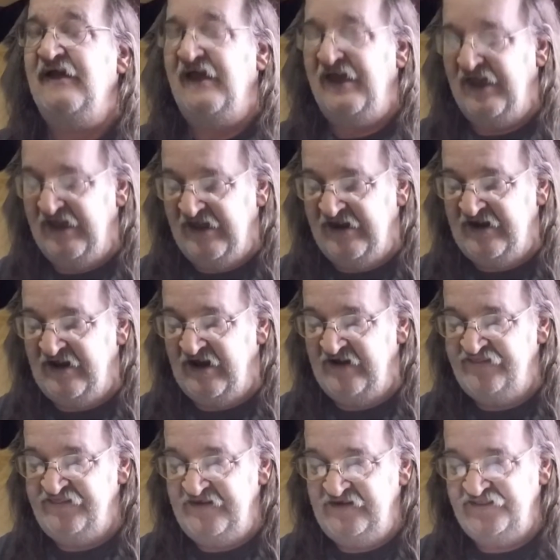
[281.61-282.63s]
And
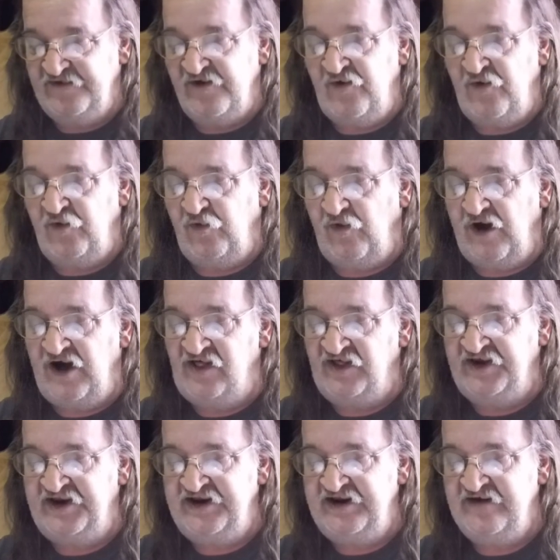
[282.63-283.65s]
I think the
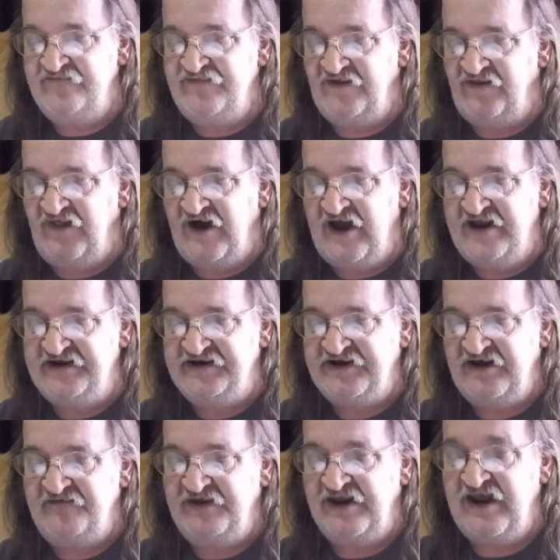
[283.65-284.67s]
quality of the light
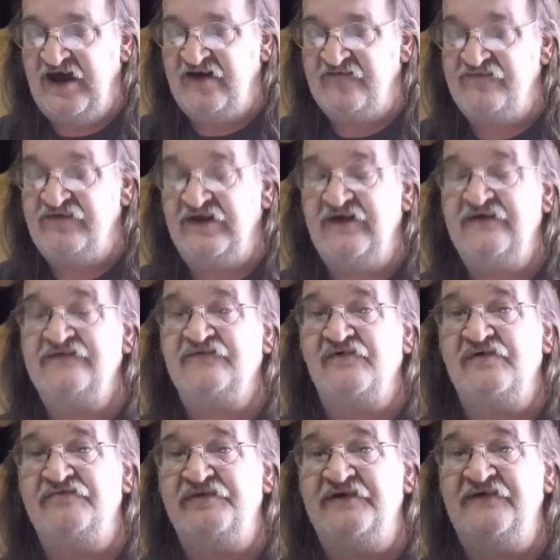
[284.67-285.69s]
coming out of these
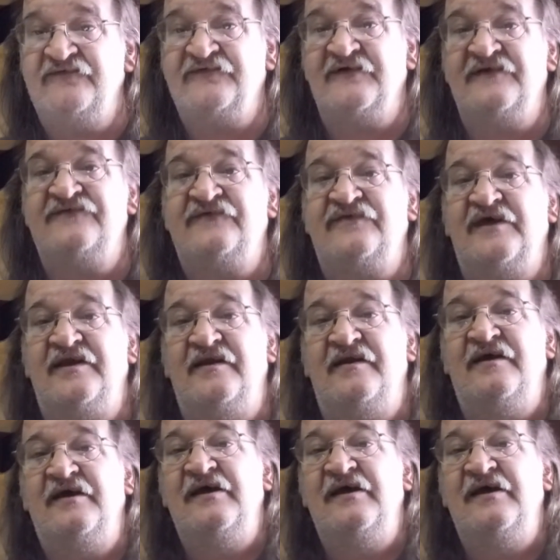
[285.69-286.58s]
will be such that